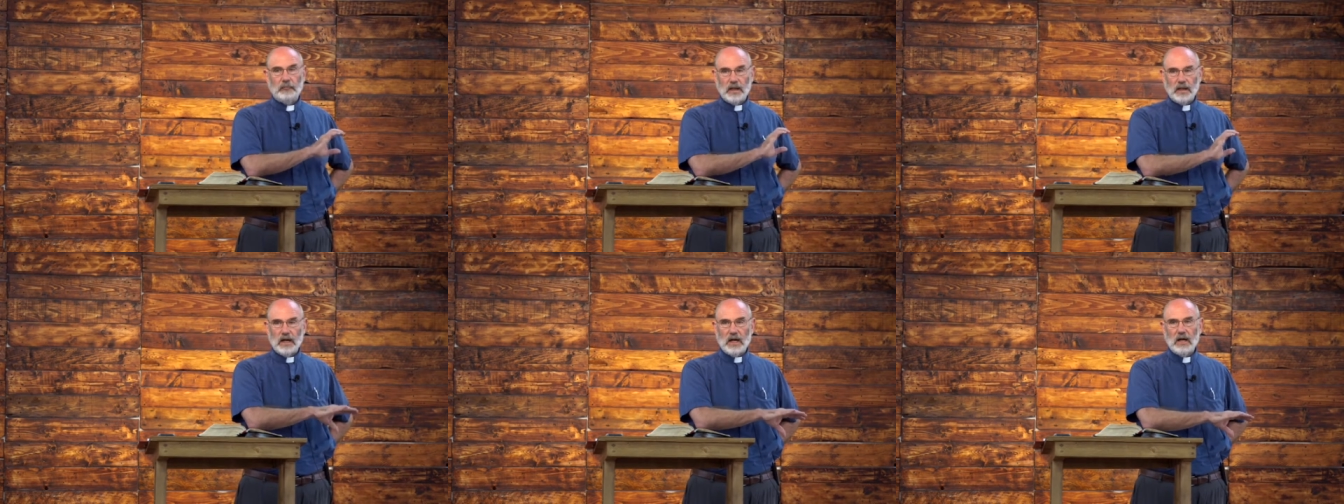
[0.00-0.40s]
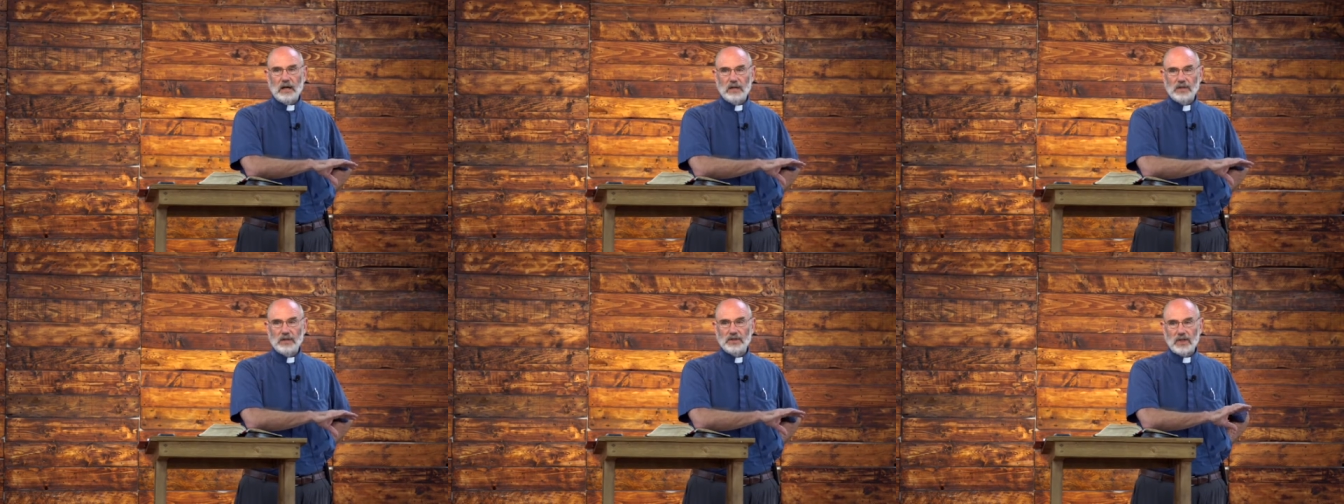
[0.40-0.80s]
God
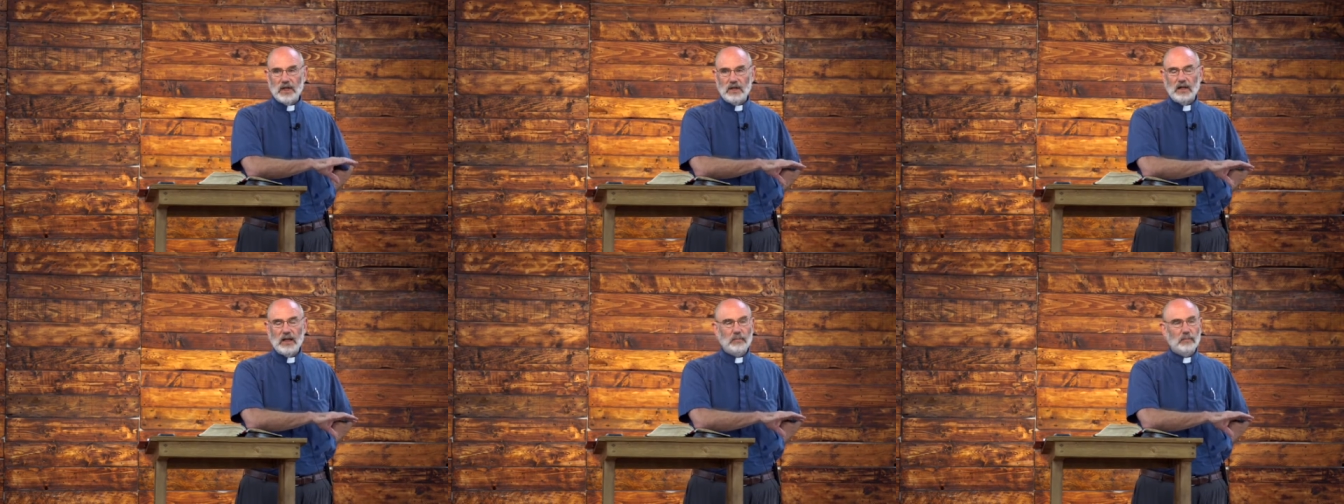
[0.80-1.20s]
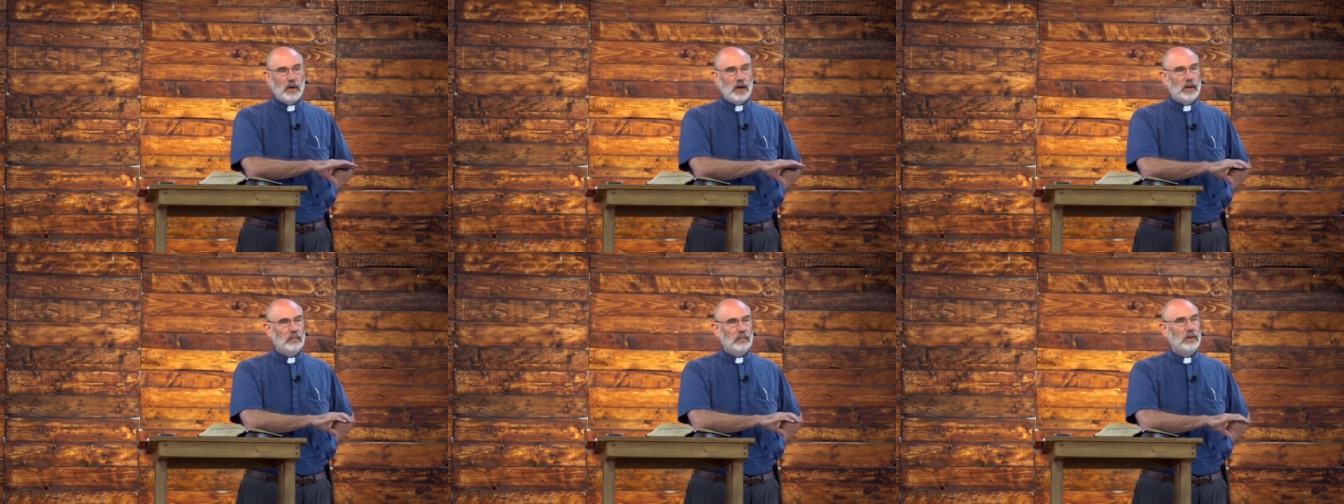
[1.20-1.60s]
is telling
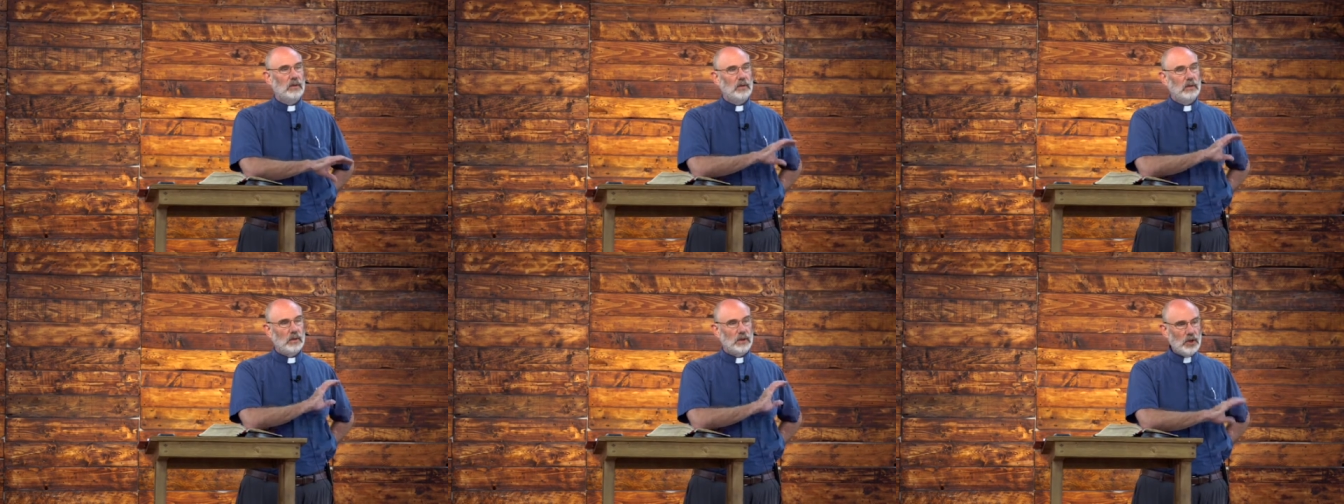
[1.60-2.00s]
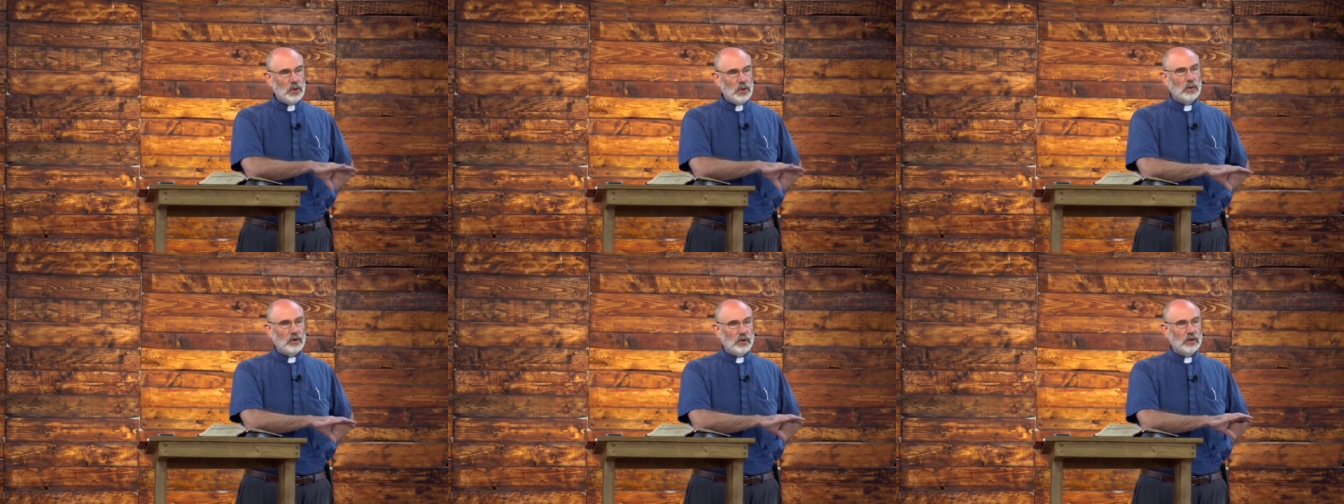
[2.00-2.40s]
Abraham,
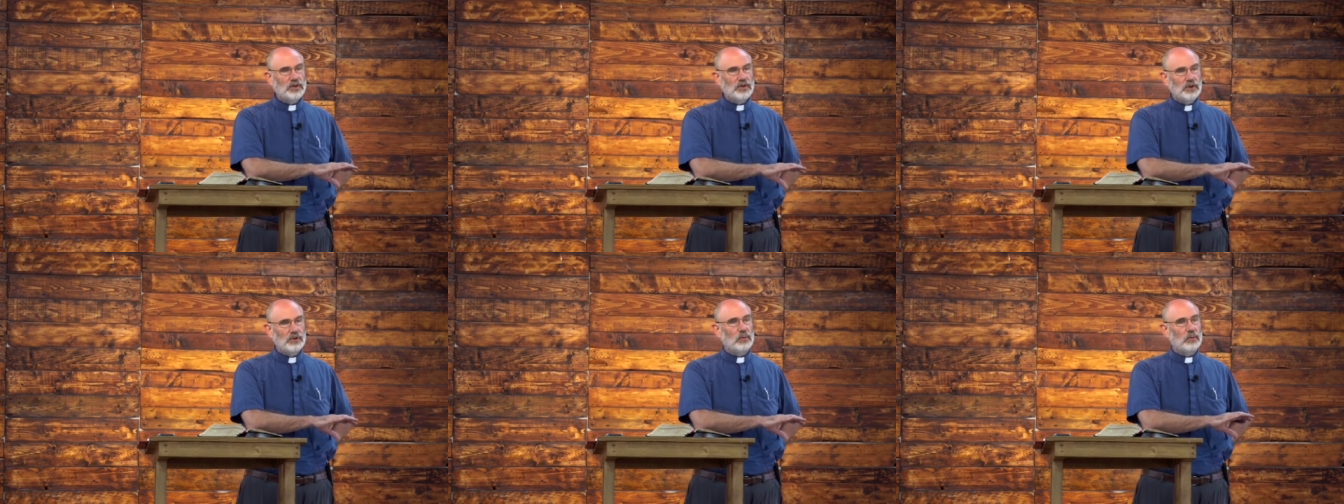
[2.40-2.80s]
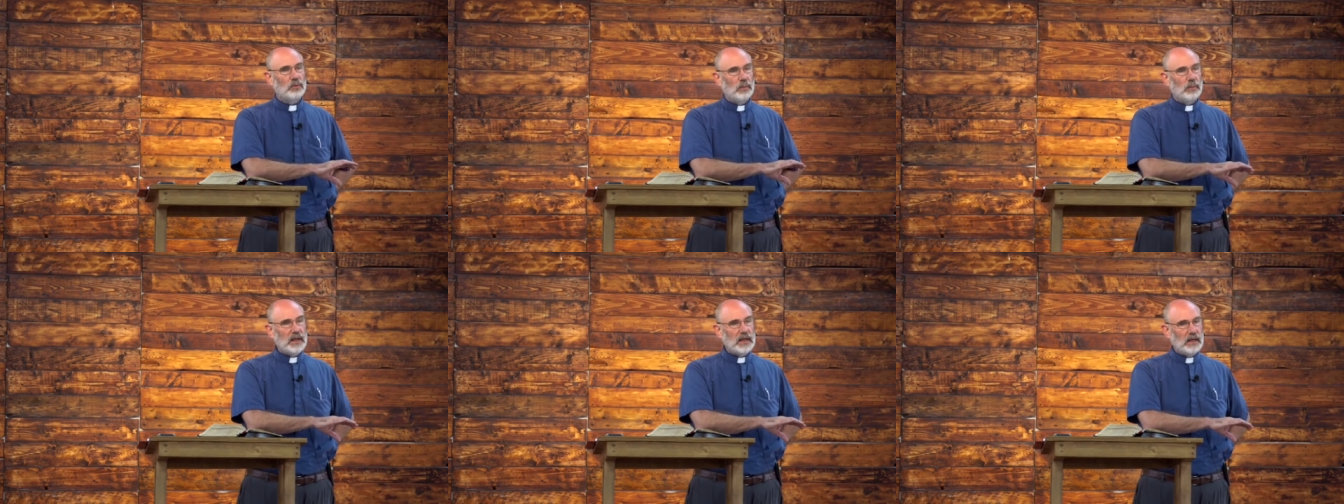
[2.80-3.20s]
your children will
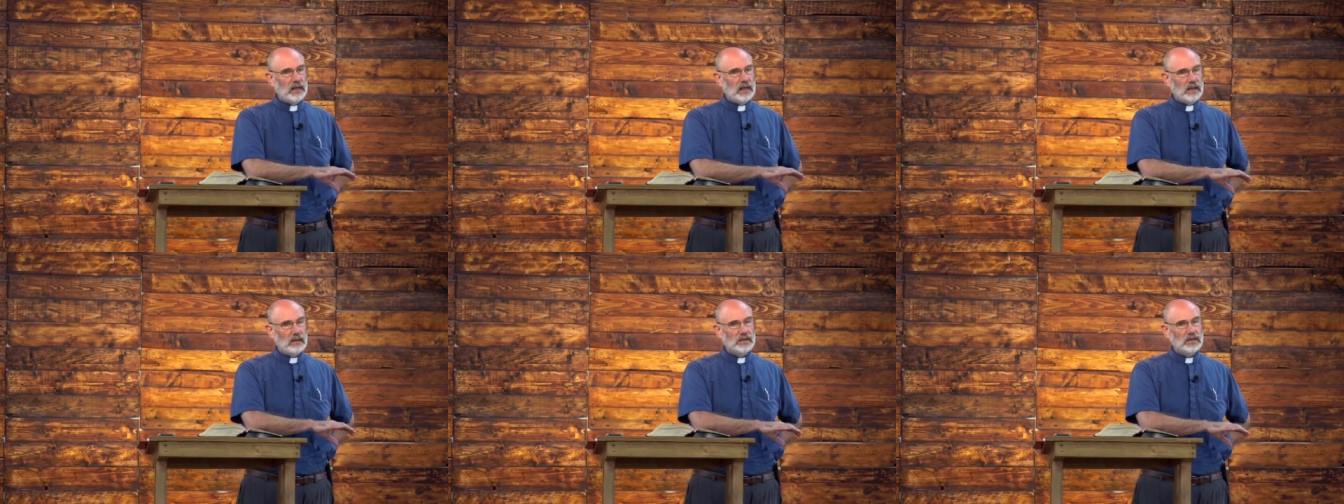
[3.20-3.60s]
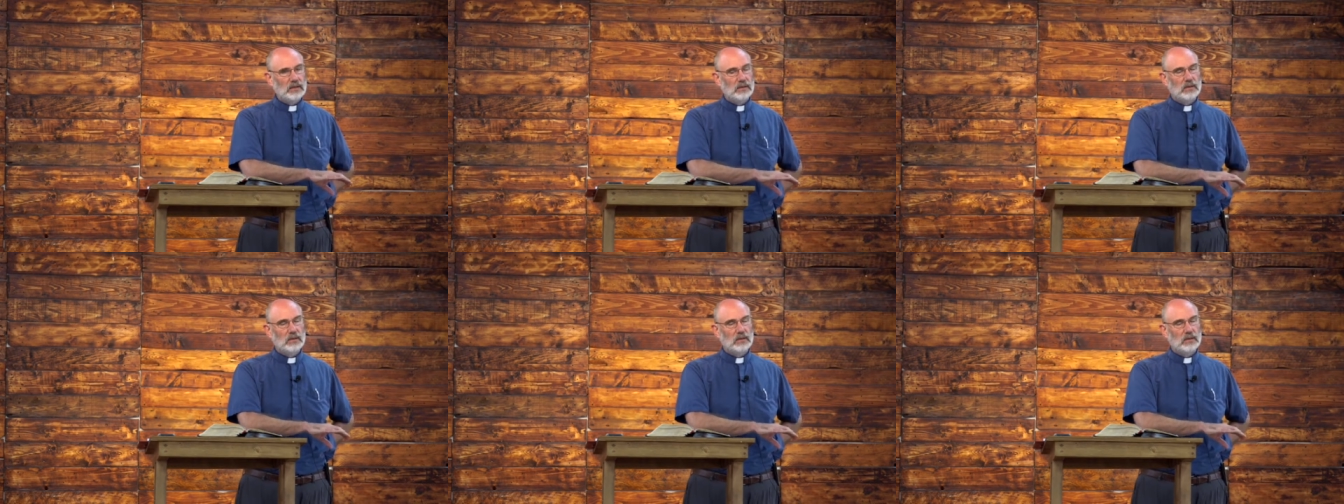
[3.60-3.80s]
be kings.